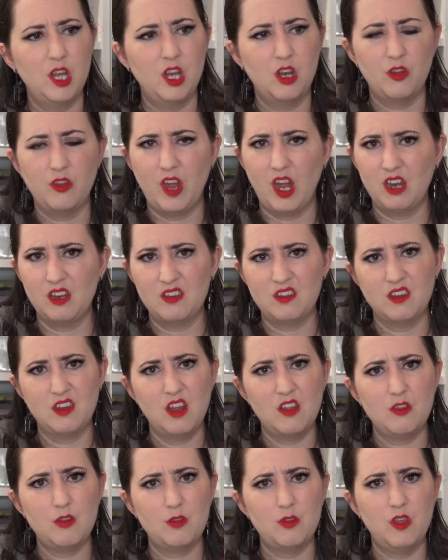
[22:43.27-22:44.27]
You know, that is
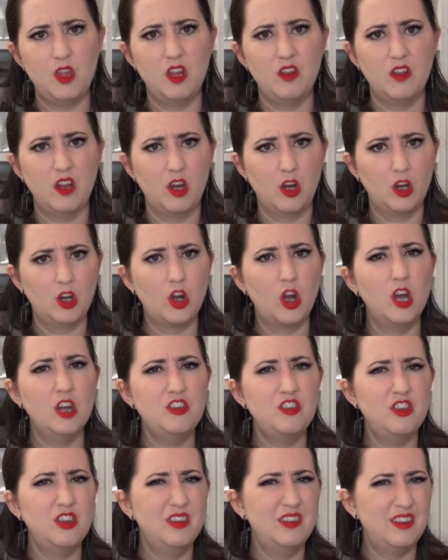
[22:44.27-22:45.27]
another thing that our
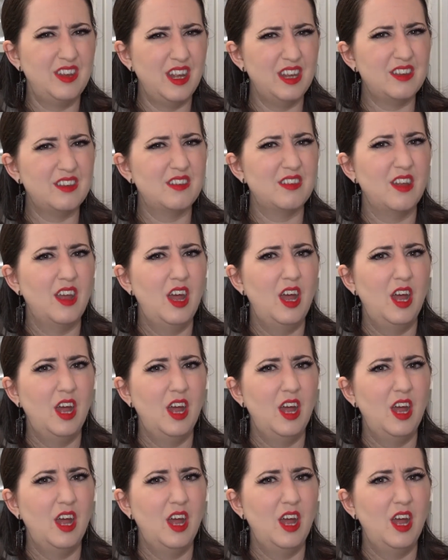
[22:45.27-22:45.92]
conscience gets.